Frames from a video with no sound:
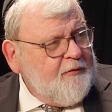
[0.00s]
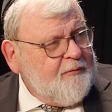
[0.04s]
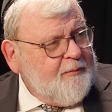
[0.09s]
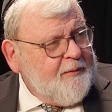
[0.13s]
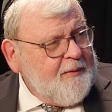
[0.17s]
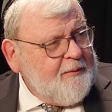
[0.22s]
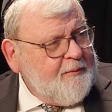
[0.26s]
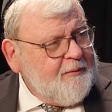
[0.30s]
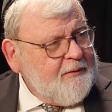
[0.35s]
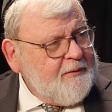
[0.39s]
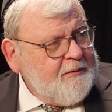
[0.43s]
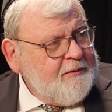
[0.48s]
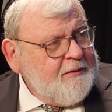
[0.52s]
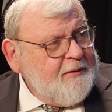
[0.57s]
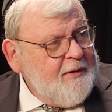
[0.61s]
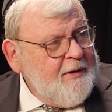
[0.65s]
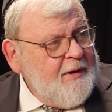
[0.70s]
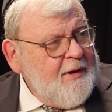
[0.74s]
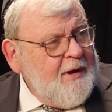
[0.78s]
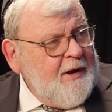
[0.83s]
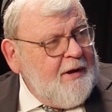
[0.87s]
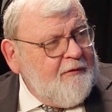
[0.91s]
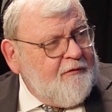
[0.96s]
people.
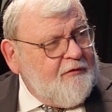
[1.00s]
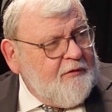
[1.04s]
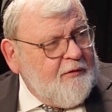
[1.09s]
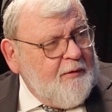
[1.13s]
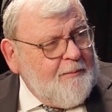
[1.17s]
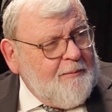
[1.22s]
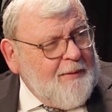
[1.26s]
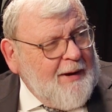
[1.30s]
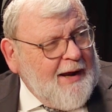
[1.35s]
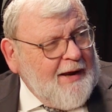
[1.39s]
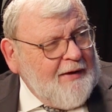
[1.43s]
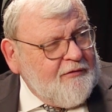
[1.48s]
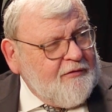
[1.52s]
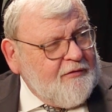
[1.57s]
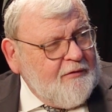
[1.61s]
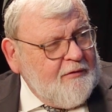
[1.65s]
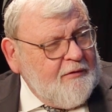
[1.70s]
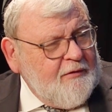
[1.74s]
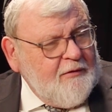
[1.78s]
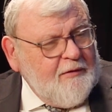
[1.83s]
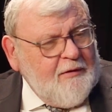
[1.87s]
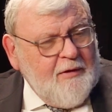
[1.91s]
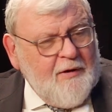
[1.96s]
If you're a
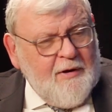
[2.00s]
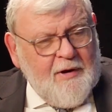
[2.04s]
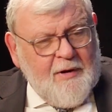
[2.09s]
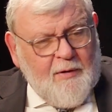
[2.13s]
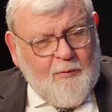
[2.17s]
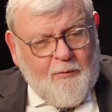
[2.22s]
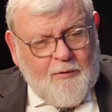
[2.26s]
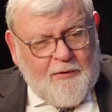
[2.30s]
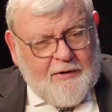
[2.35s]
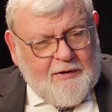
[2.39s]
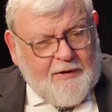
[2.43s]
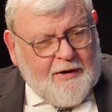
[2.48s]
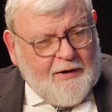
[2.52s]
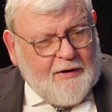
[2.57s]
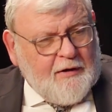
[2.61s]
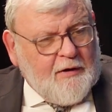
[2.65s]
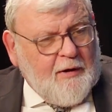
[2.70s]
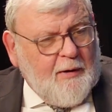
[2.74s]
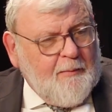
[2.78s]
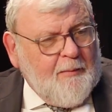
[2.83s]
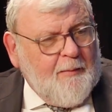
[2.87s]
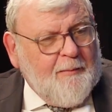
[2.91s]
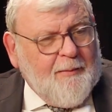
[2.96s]
pastor, we can get a
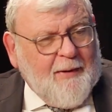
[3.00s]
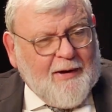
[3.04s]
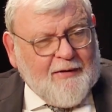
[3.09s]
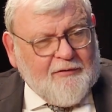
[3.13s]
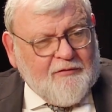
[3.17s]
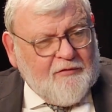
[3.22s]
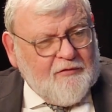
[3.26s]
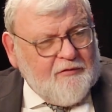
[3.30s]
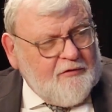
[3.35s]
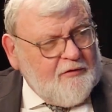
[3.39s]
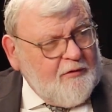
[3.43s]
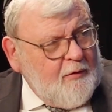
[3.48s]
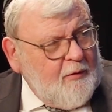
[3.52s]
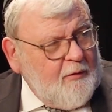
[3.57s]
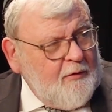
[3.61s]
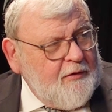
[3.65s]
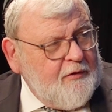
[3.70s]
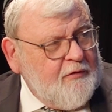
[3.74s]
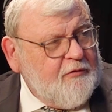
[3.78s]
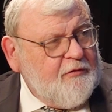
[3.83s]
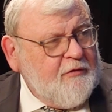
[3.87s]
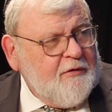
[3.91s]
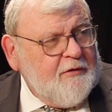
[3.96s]
couple pastors to go to
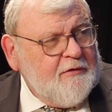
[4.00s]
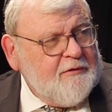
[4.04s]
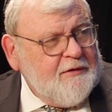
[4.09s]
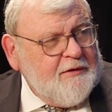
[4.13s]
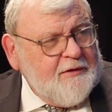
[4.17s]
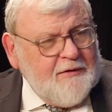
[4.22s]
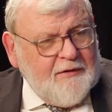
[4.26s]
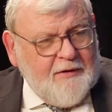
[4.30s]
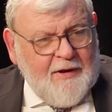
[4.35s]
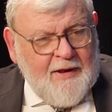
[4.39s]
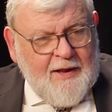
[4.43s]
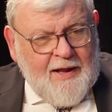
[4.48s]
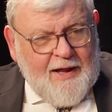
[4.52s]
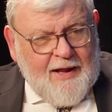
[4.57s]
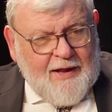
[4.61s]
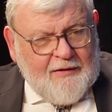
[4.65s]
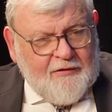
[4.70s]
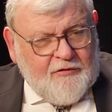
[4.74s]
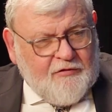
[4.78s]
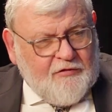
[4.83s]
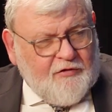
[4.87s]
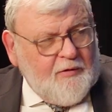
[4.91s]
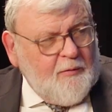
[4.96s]
Israel and
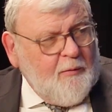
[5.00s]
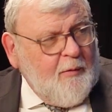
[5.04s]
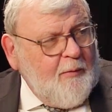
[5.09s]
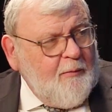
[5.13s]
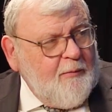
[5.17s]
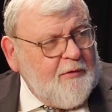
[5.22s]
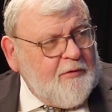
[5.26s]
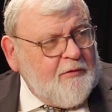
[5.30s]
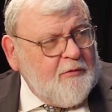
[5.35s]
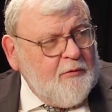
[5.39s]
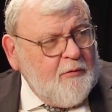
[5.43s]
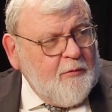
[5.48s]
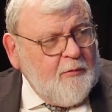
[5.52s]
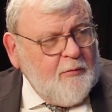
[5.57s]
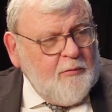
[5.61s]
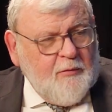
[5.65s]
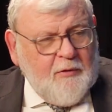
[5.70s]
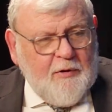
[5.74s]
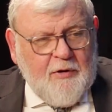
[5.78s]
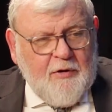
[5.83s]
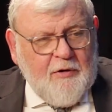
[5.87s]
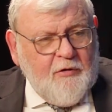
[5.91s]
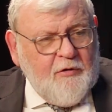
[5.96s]
see what we
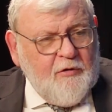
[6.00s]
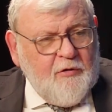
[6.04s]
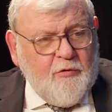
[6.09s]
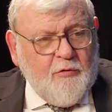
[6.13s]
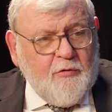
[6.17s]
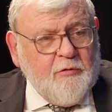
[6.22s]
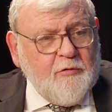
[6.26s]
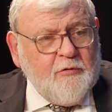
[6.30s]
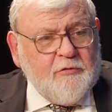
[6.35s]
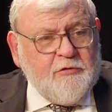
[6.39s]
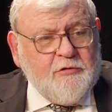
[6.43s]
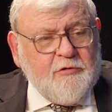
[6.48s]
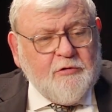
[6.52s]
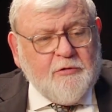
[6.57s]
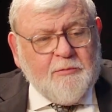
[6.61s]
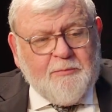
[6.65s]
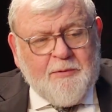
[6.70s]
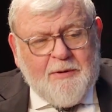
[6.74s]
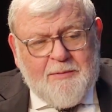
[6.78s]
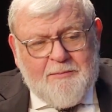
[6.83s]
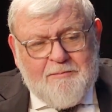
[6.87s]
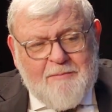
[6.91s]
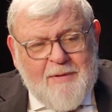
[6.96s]
do. You'll
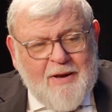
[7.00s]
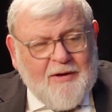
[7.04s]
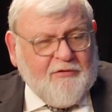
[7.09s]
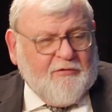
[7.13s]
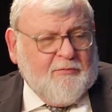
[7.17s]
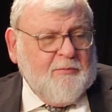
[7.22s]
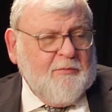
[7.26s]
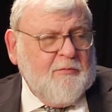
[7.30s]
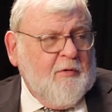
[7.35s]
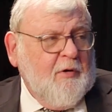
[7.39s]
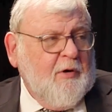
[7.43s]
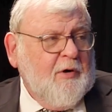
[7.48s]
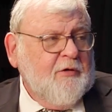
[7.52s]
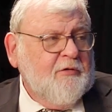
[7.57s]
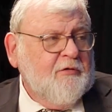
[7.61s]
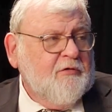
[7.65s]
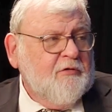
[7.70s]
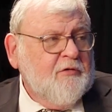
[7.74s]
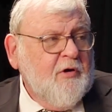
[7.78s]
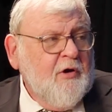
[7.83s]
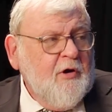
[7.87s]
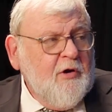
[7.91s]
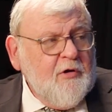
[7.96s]
be
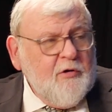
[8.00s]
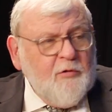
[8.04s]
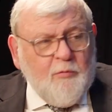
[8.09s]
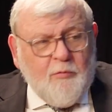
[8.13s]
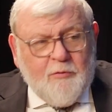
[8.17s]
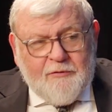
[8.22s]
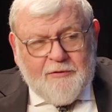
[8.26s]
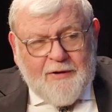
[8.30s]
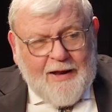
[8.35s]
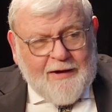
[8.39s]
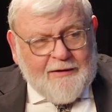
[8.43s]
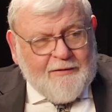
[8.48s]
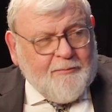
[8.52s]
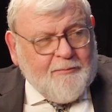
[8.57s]
mesmerized. You will not